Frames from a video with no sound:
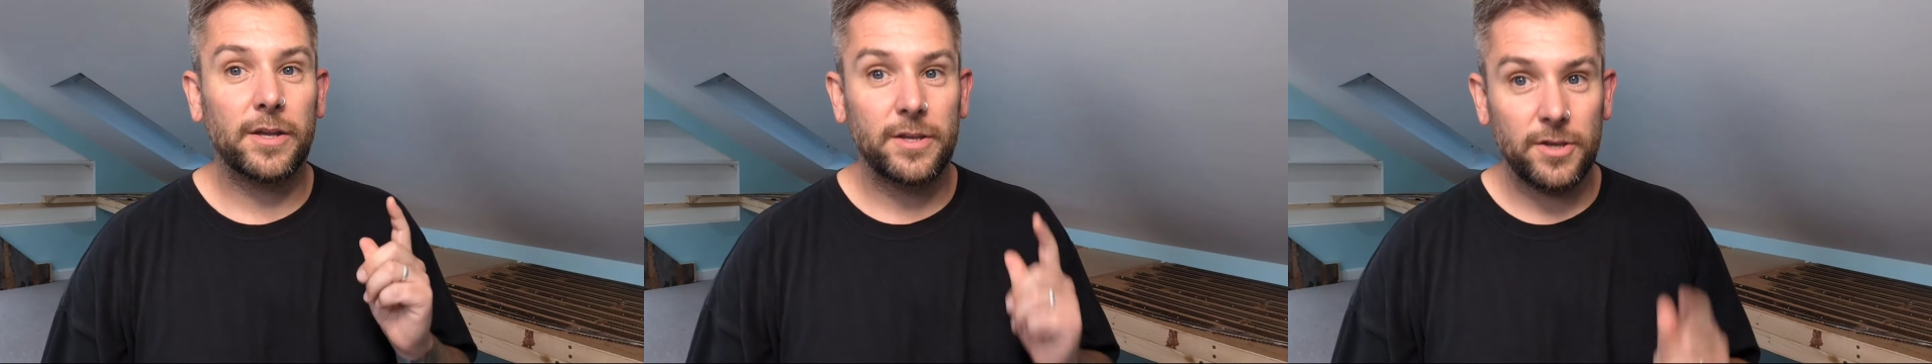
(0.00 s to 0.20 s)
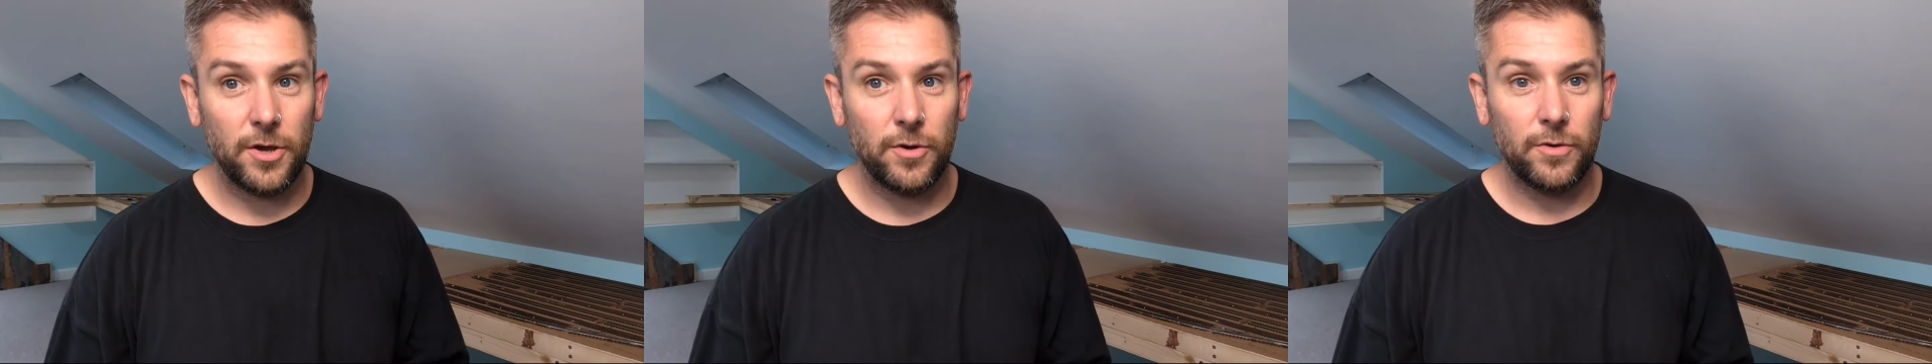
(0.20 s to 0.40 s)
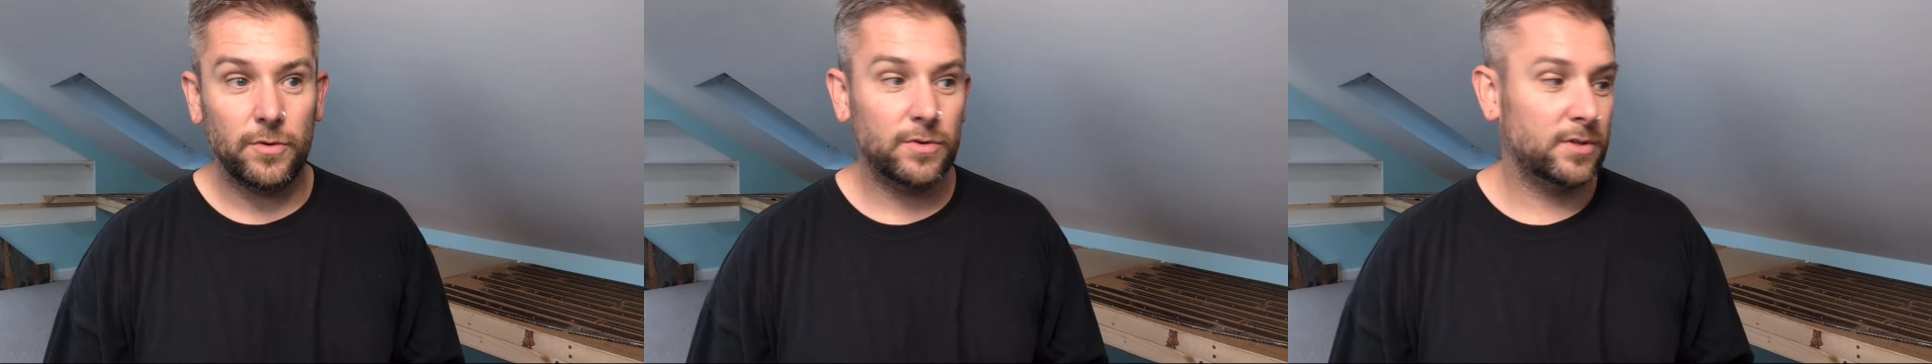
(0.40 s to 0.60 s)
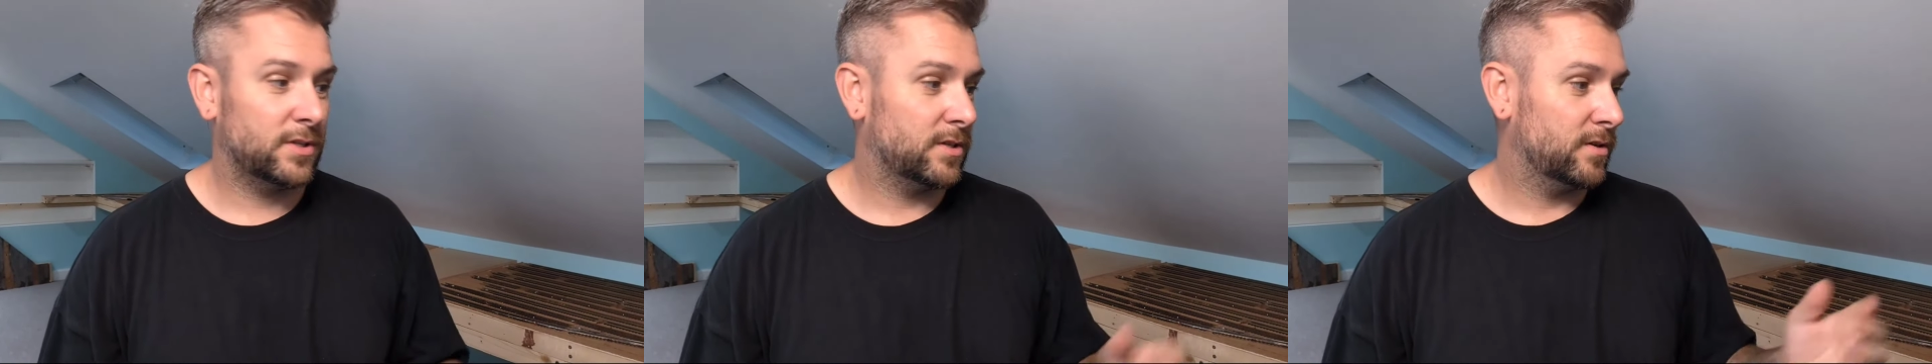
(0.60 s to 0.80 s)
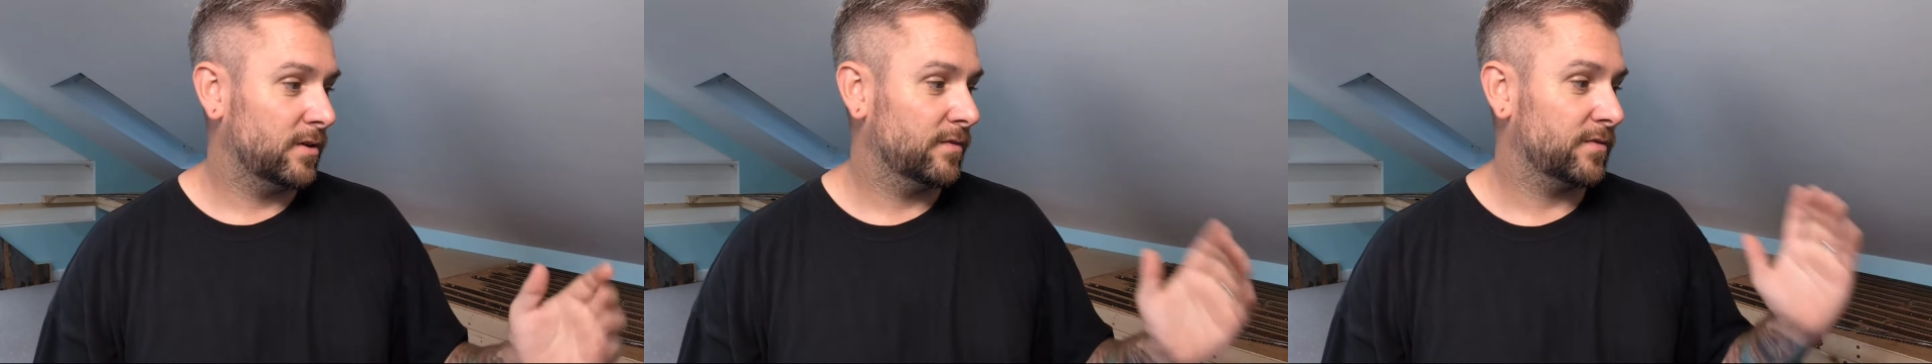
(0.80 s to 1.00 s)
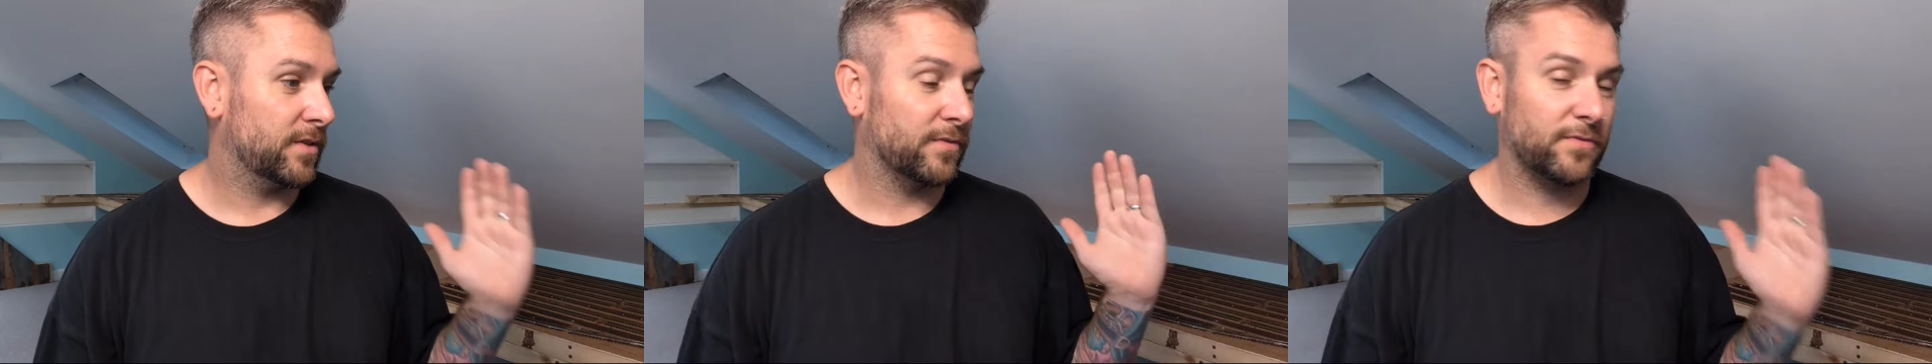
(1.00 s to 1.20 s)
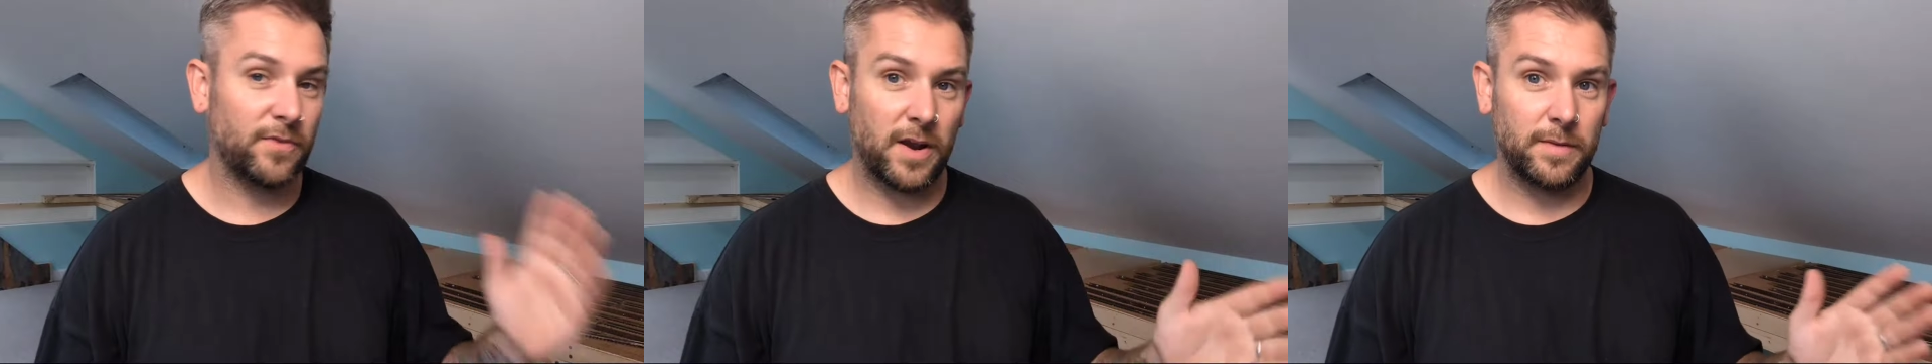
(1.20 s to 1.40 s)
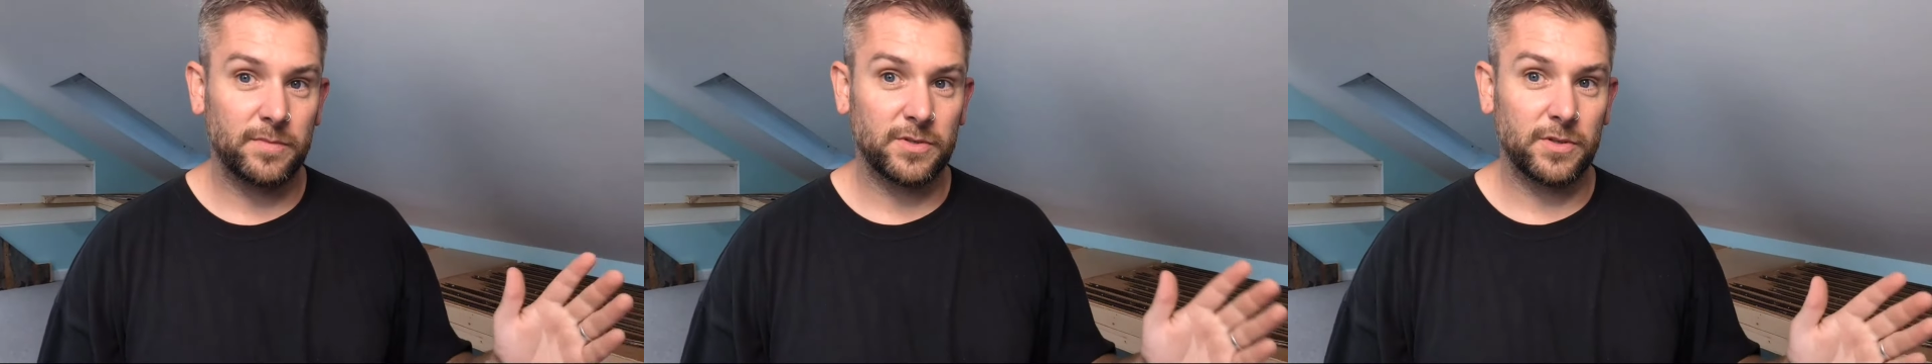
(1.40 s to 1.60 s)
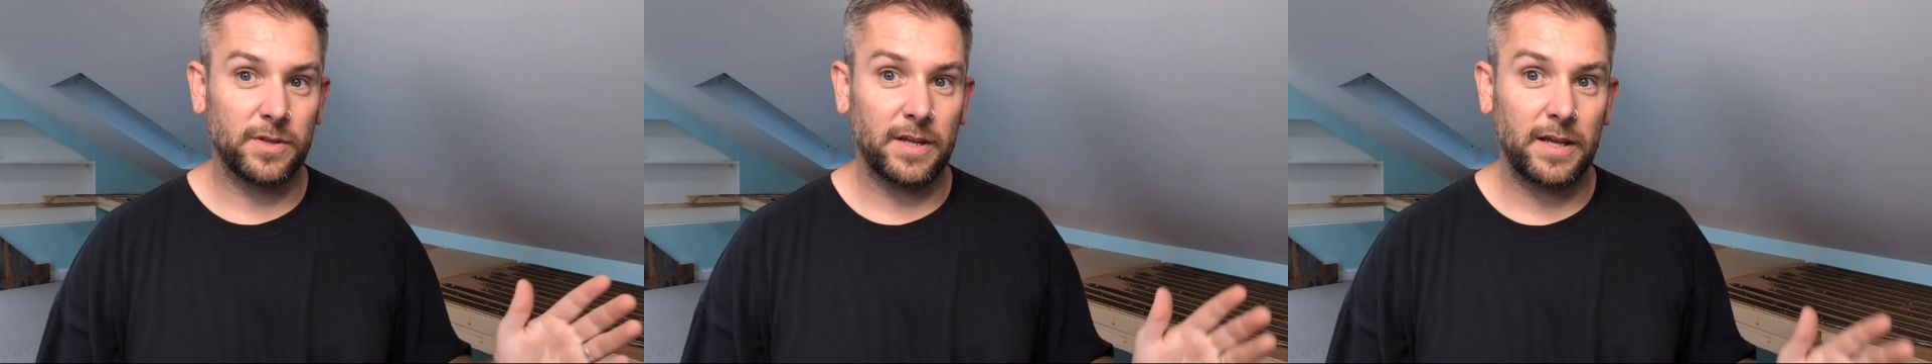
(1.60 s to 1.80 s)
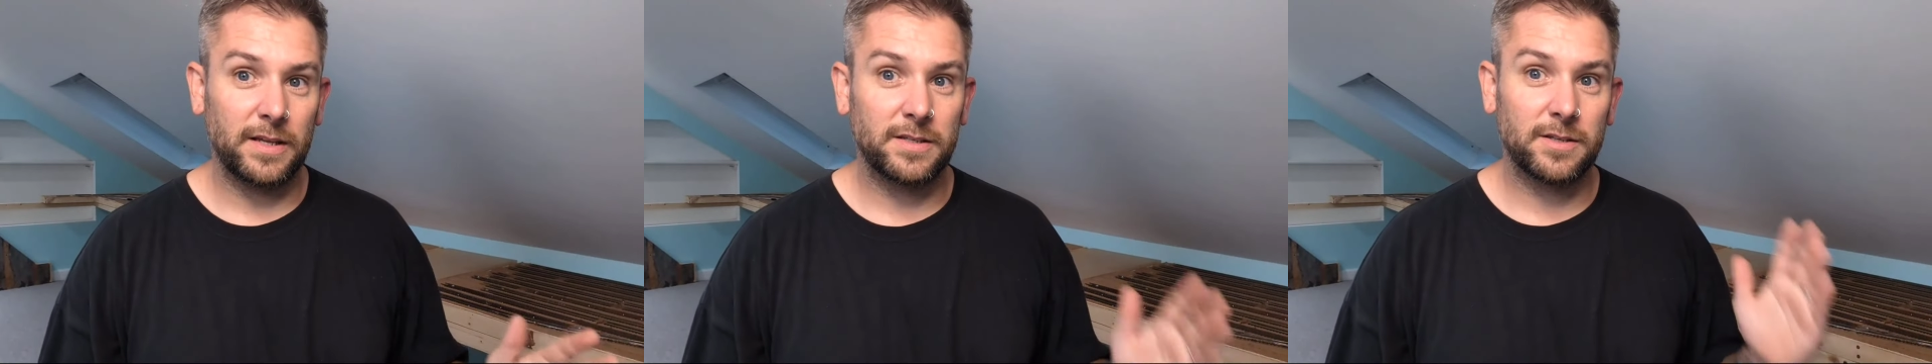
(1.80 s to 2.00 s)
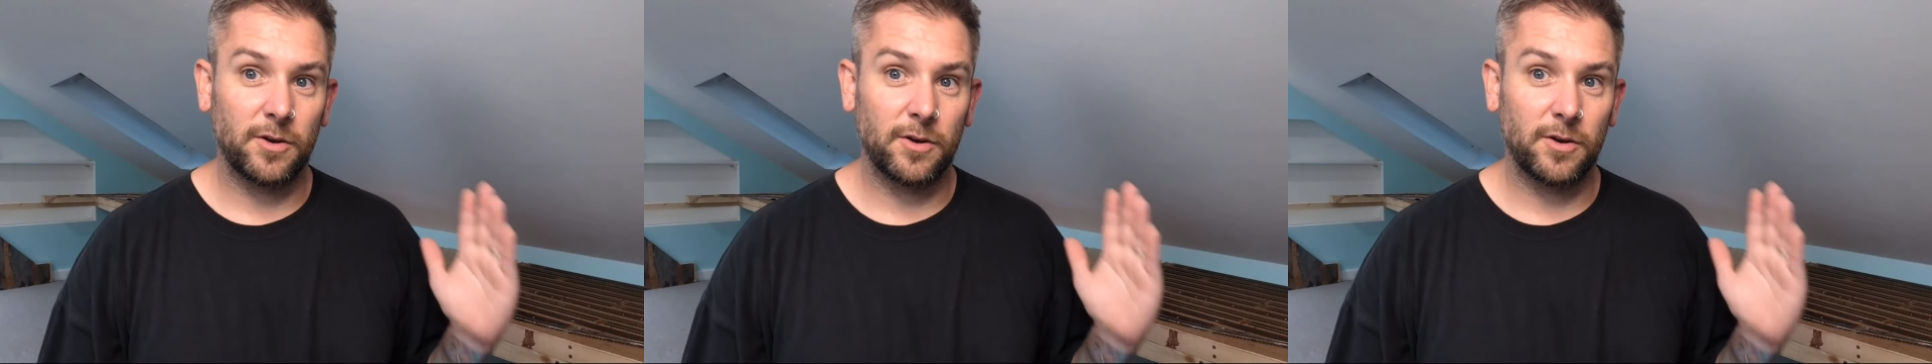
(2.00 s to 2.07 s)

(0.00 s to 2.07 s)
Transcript: used for the frames on these,